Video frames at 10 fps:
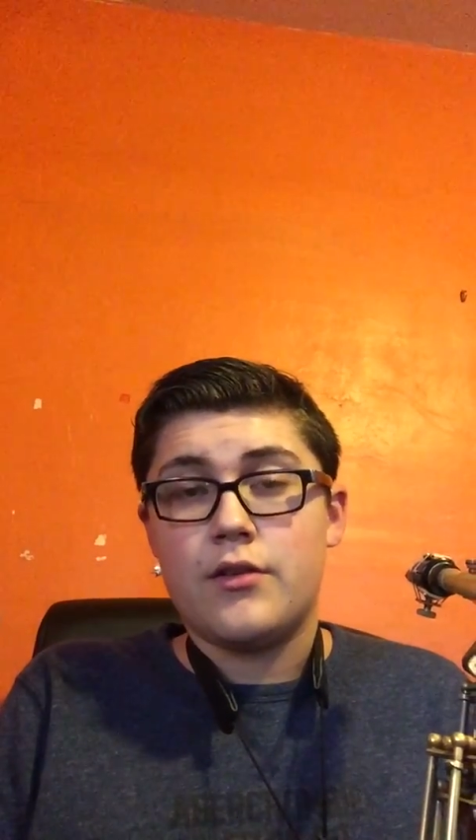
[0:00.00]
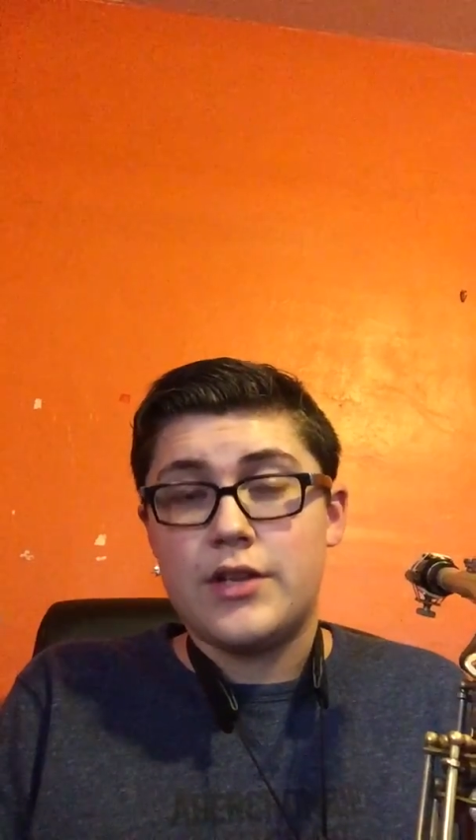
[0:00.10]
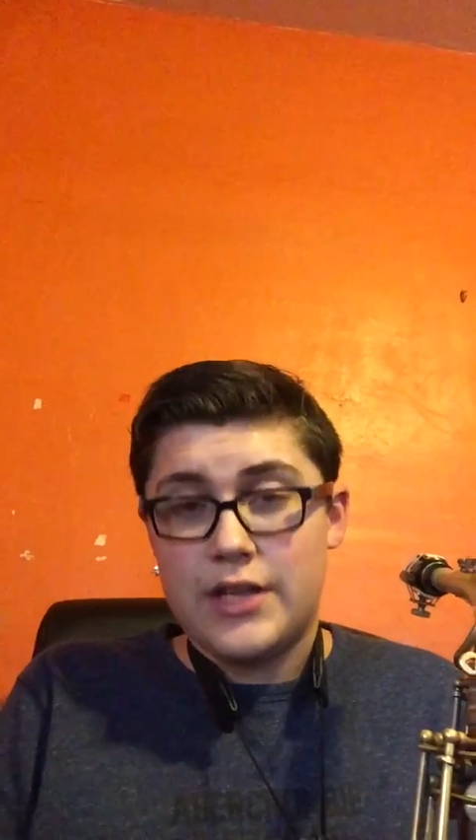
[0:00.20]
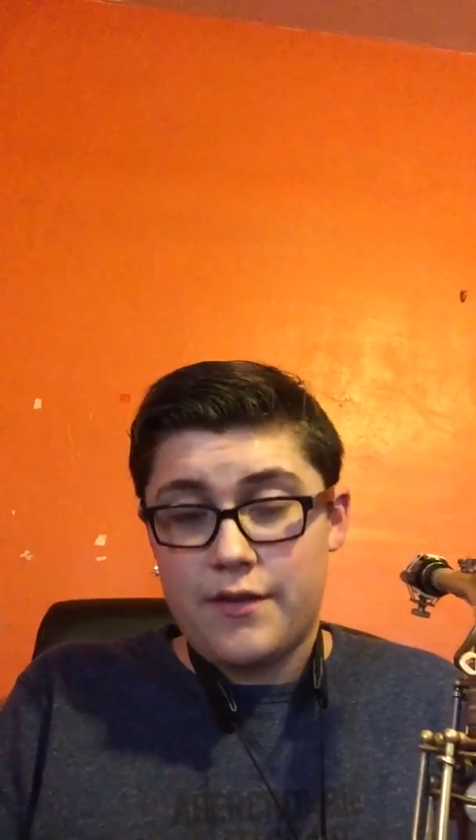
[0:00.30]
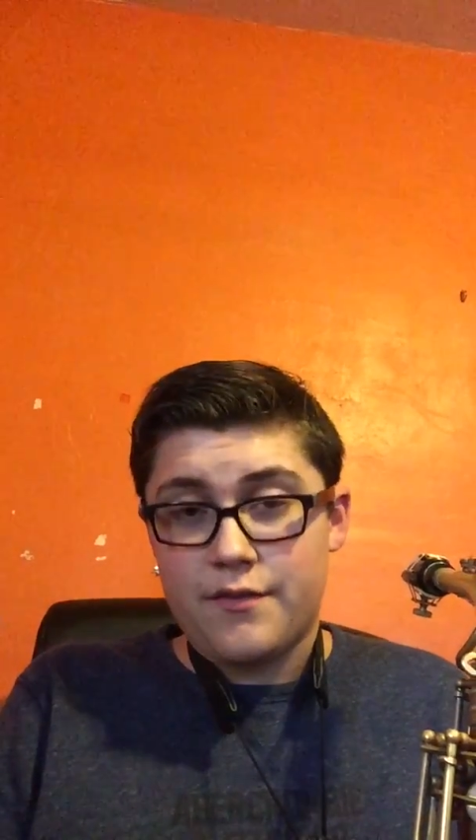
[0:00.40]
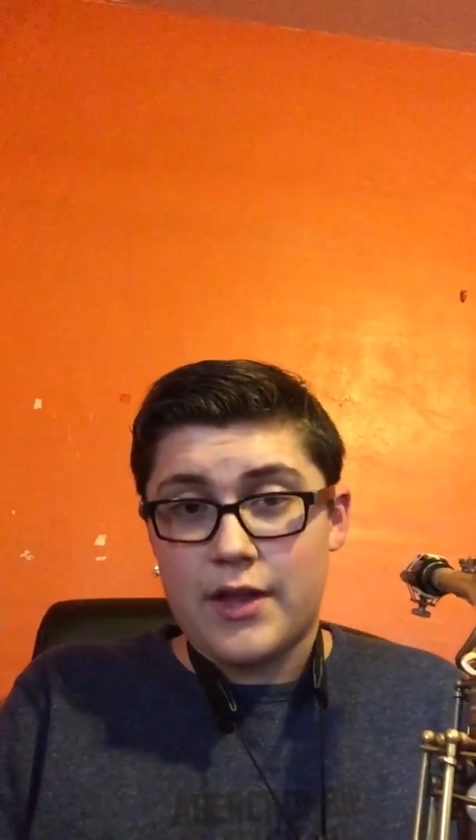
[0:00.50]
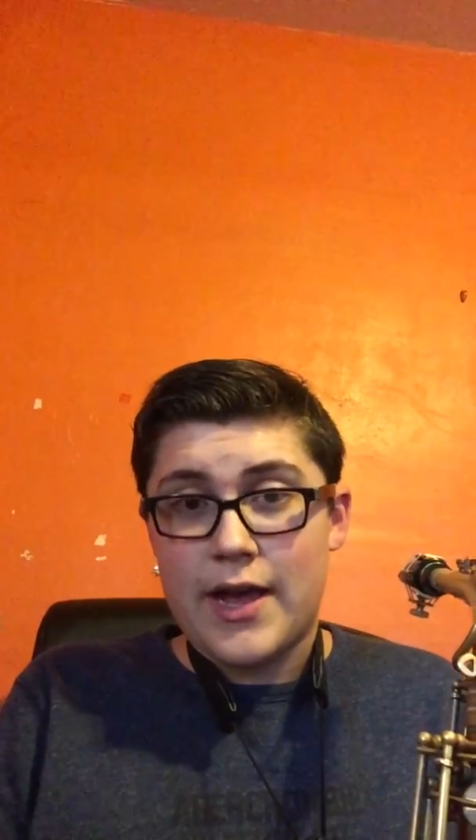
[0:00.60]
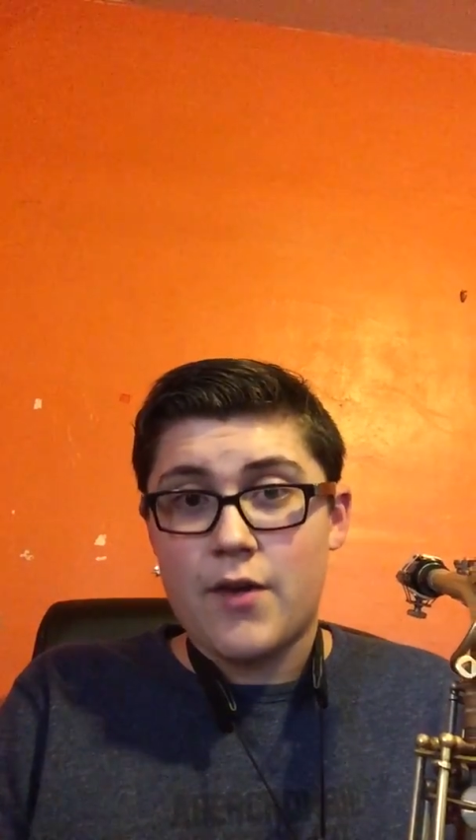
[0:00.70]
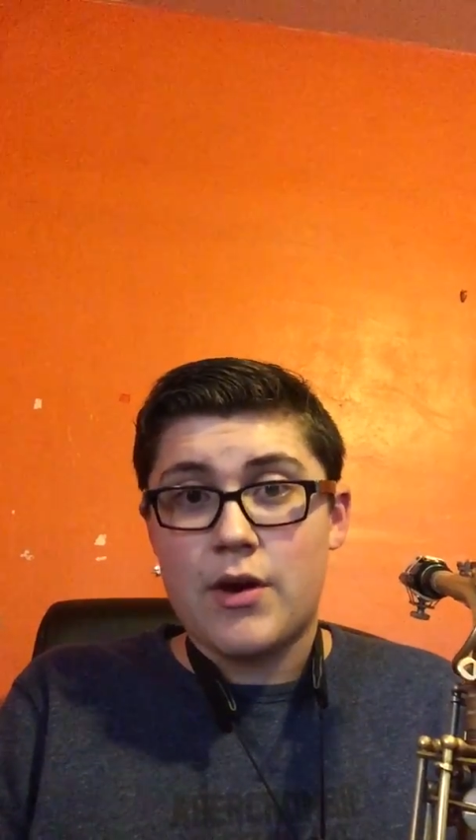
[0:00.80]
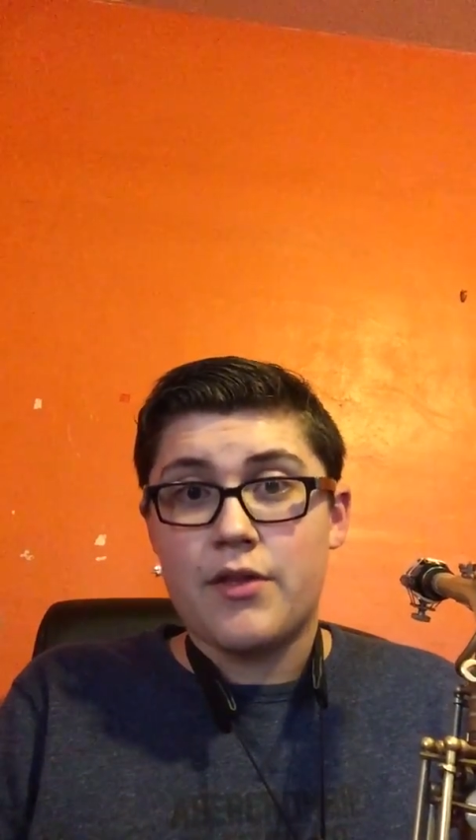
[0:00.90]
to E
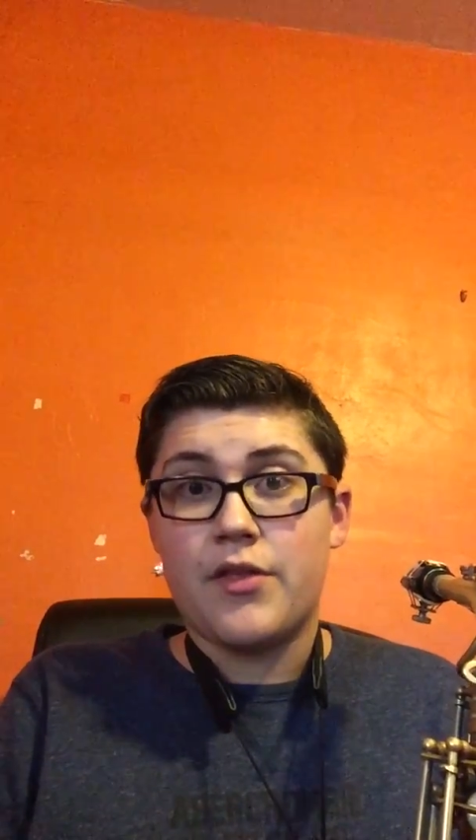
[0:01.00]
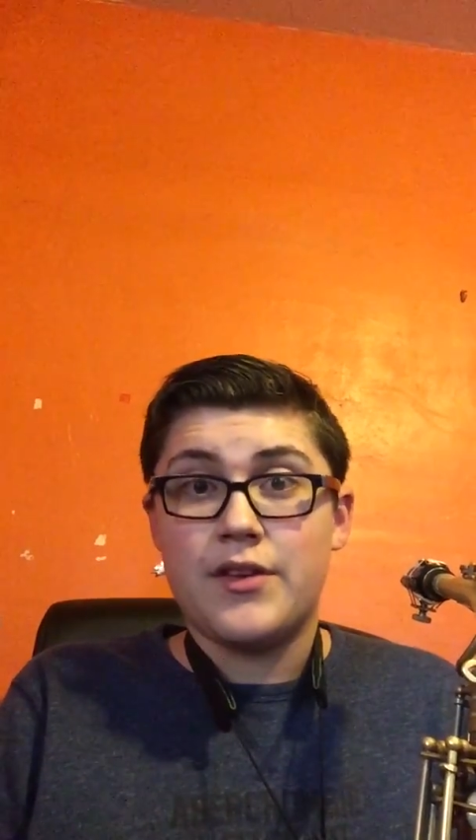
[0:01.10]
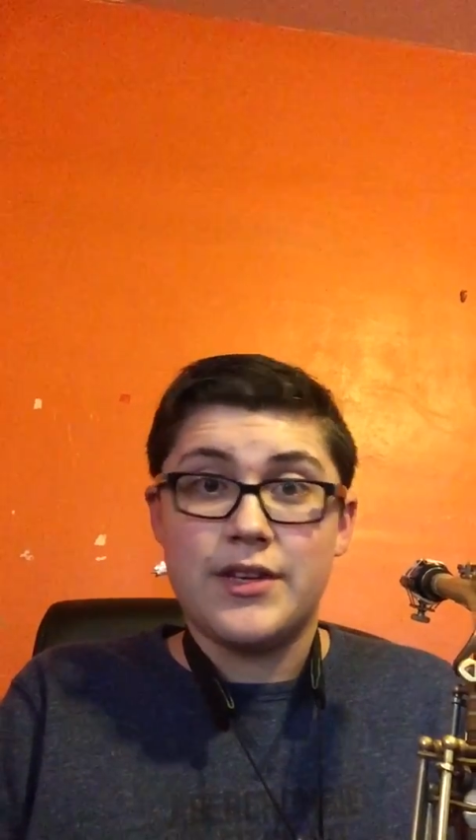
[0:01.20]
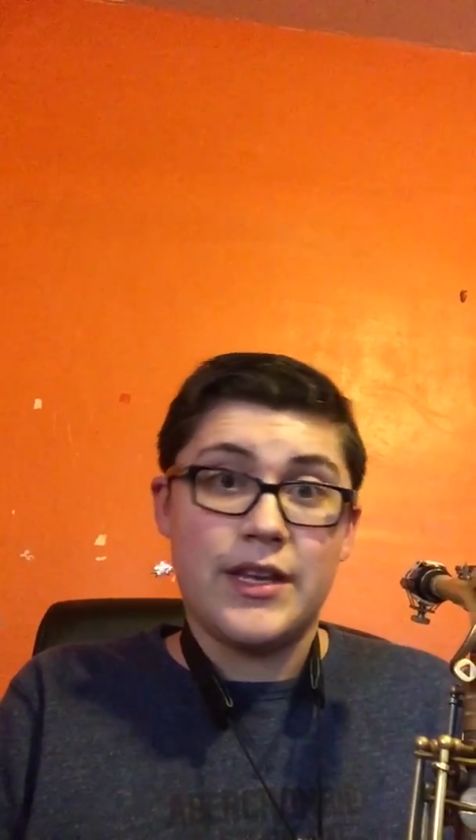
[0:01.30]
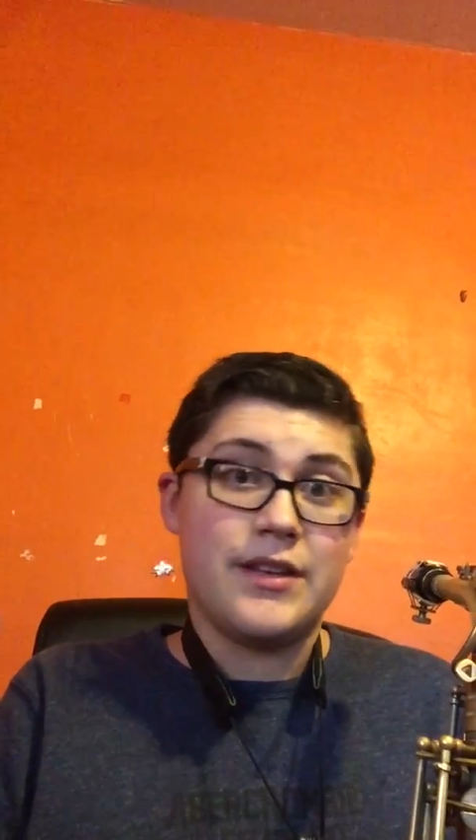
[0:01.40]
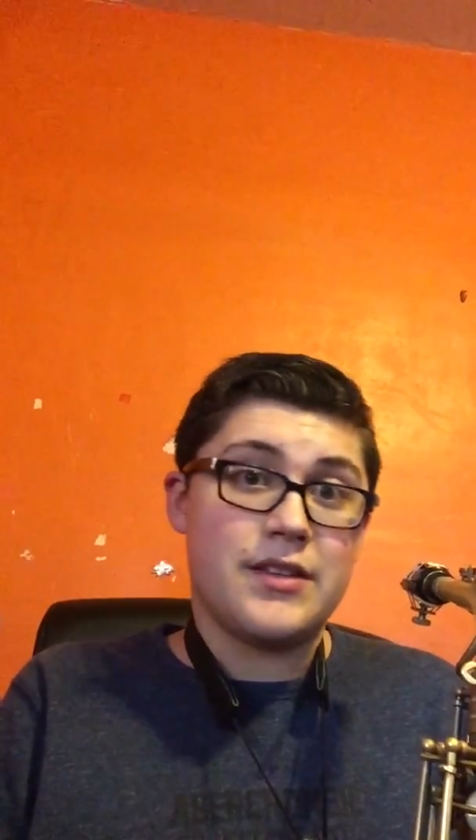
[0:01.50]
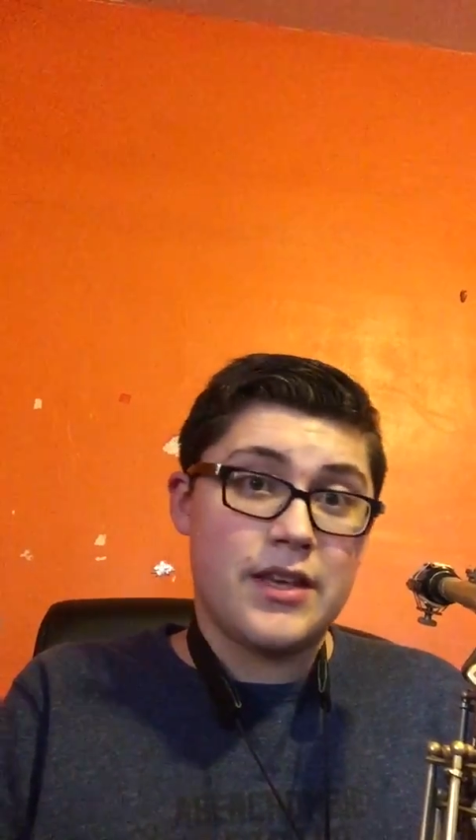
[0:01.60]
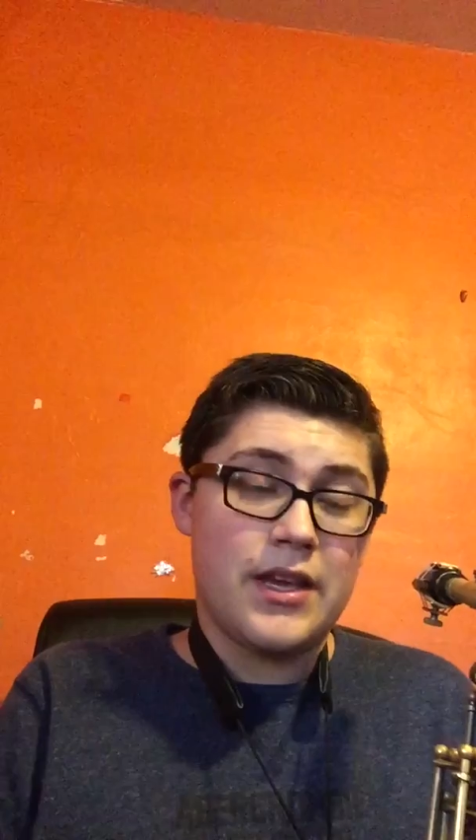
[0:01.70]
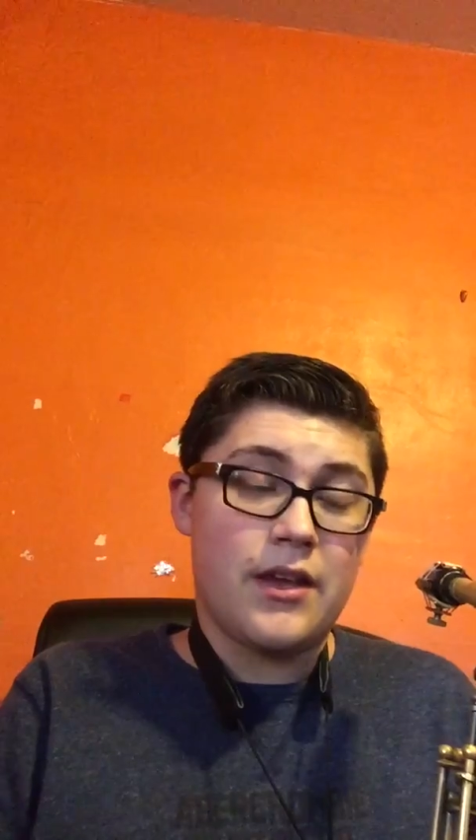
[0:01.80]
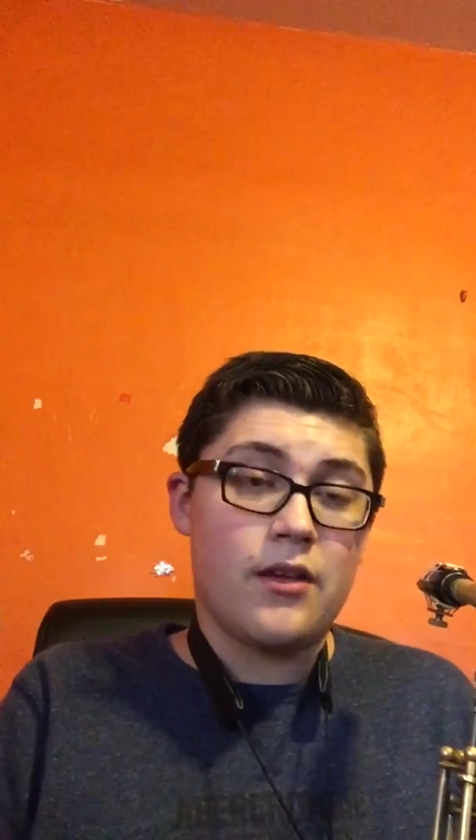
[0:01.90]
flat rather than D
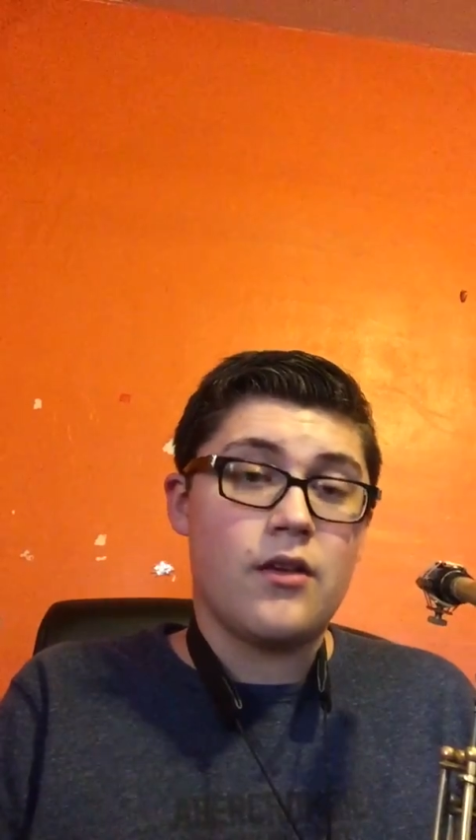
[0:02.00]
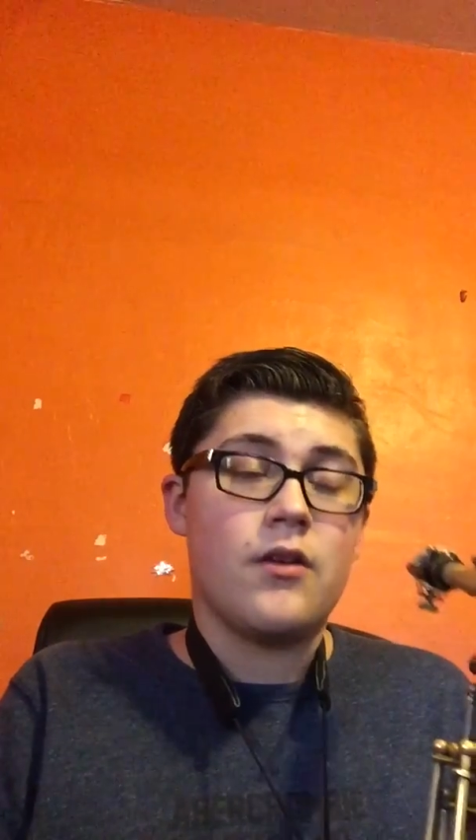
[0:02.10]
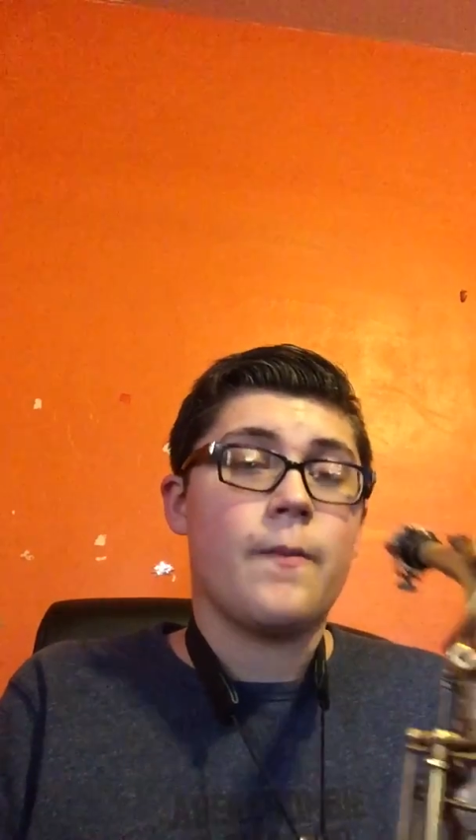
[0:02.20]
to E.